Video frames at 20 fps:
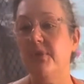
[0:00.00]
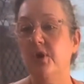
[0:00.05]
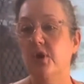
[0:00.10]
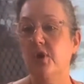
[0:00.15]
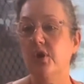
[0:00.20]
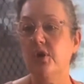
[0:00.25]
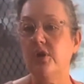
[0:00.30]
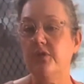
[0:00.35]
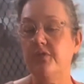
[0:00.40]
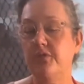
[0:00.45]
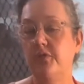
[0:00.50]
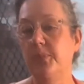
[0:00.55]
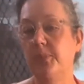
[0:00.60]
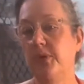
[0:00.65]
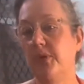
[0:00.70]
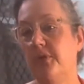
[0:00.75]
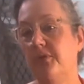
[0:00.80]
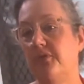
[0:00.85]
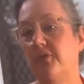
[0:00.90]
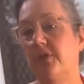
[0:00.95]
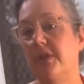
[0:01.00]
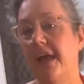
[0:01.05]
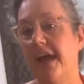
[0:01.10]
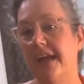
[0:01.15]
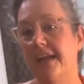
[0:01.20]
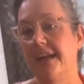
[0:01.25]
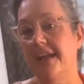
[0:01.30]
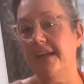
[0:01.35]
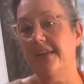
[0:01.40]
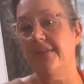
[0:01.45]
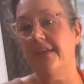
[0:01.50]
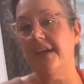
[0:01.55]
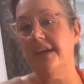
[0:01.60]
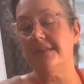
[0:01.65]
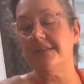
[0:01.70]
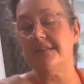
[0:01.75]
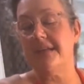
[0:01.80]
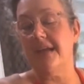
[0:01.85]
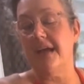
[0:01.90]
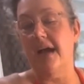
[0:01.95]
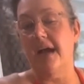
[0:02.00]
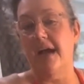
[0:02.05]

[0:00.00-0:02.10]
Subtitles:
a beautiful, beautiful lady that